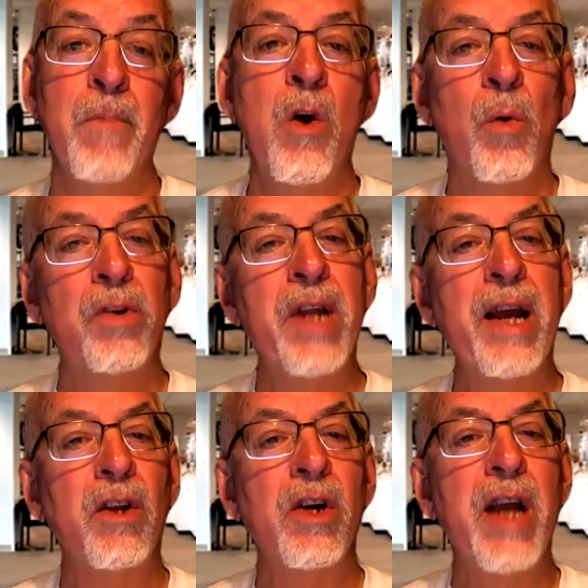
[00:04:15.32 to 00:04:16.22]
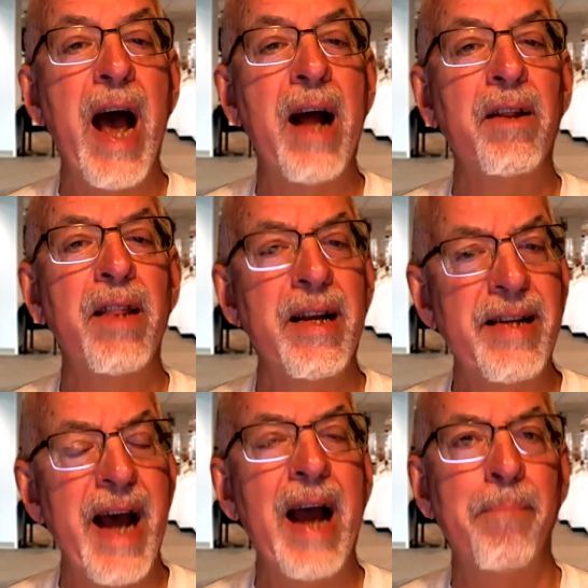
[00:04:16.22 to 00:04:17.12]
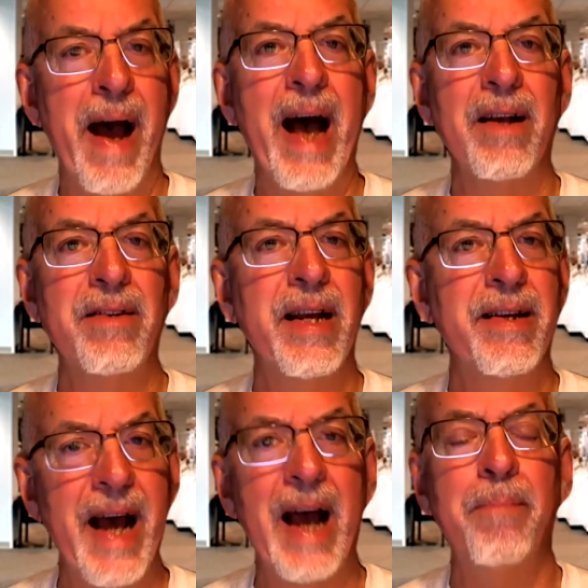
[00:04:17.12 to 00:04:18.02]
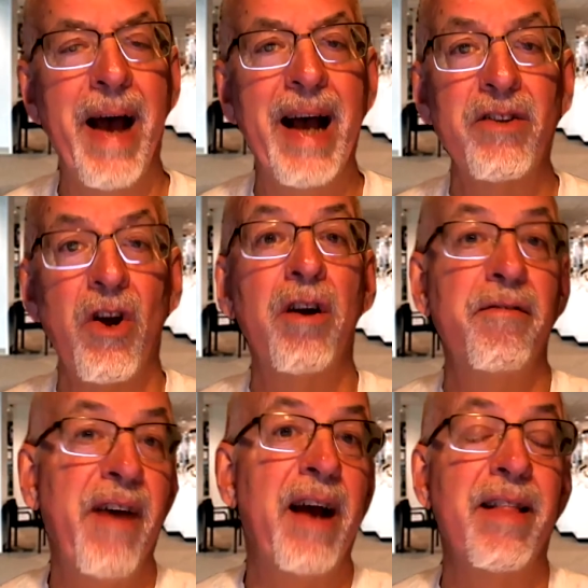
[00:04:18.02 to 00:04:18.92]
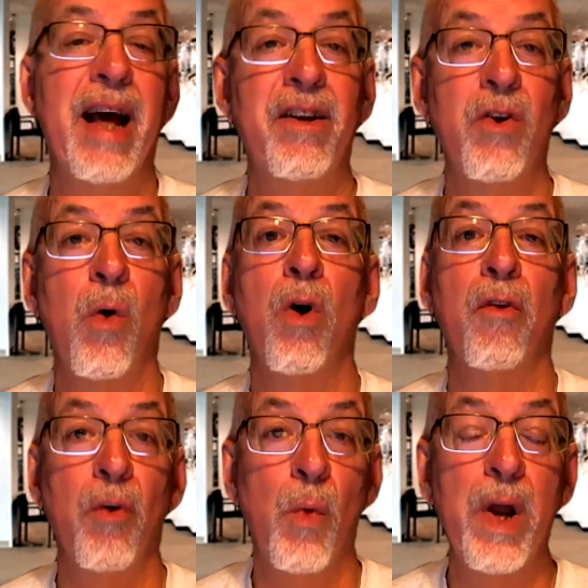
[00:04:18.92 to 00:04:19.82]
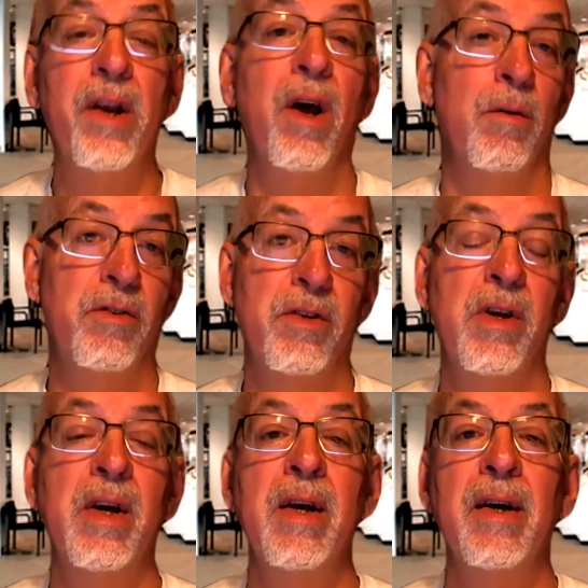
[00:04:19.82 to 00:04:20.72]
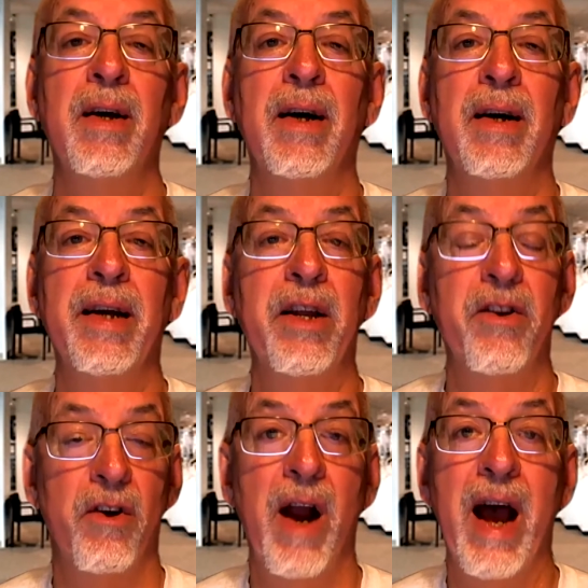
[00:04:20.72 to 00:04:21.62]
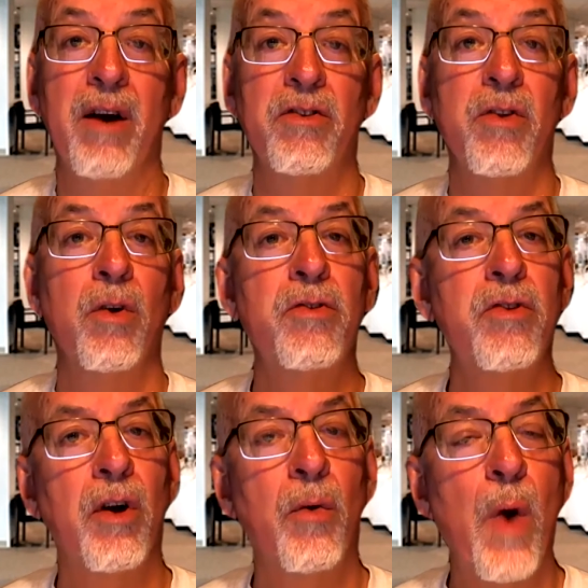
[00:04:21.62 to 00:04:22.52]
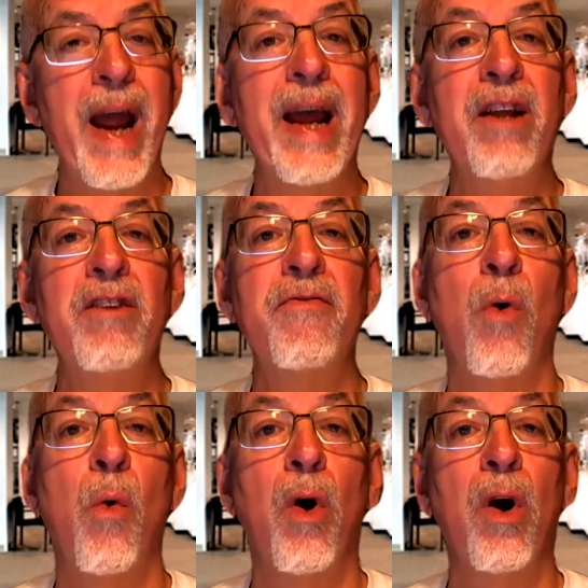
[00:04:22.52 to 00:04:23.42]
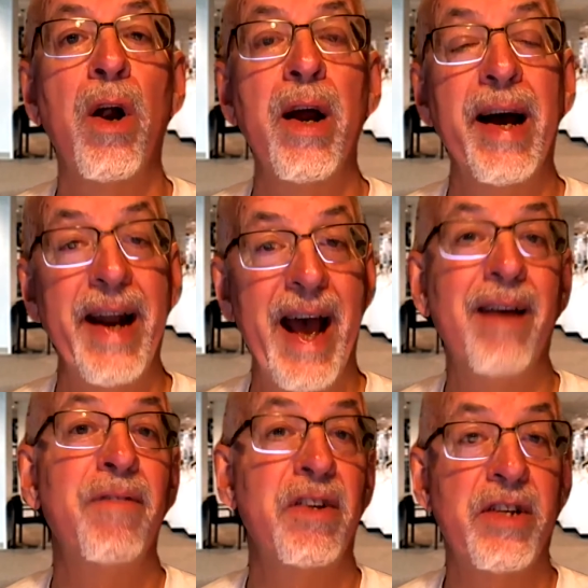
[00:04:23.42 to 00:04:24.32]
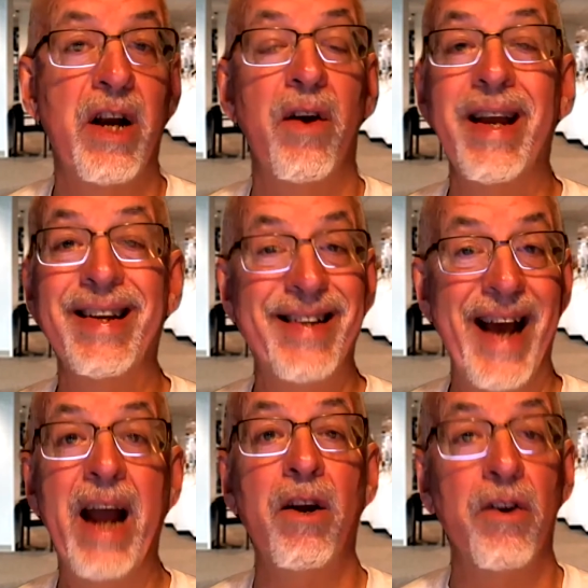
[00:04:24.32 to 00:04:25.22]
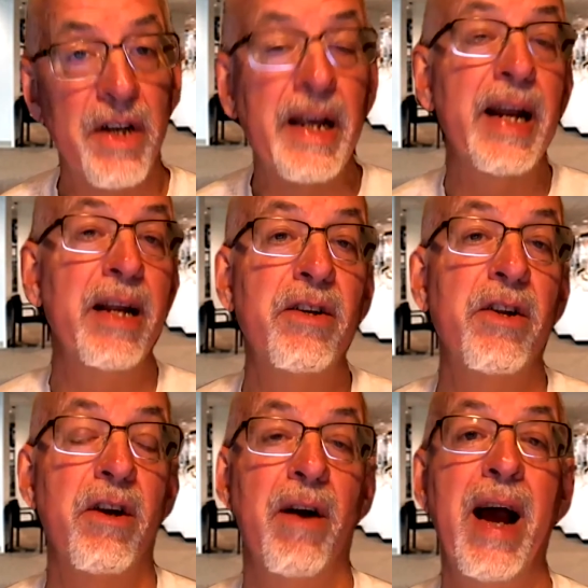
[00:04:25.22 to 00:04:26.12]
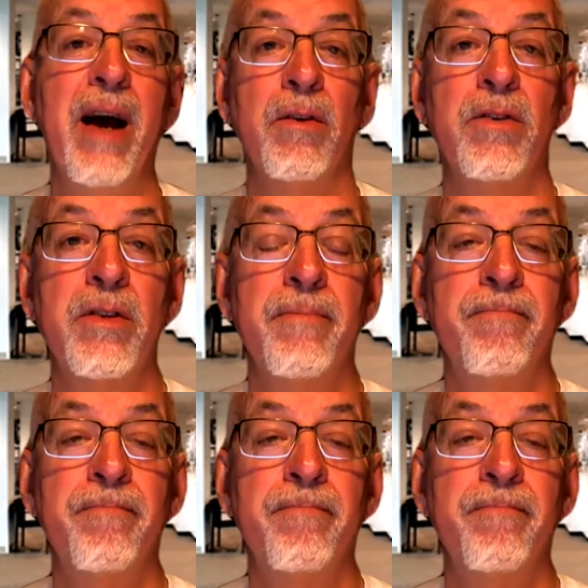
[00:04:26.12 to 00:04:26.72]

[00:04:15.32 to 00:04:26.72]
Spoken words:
We'll take a look at the attack paths. The attack paths are, in fact, that door, the windows in your house. Those are ways for an adversary, attacker, to get into your house.